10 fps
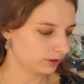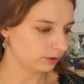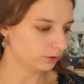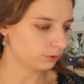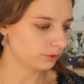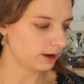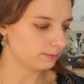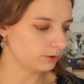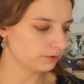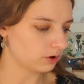You'll then
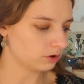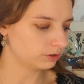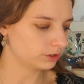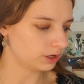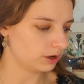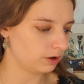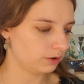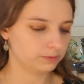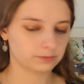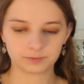move on
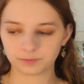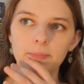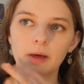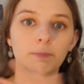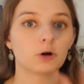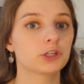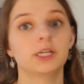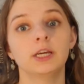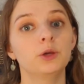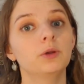to a
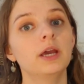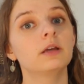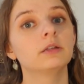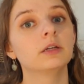botany unit,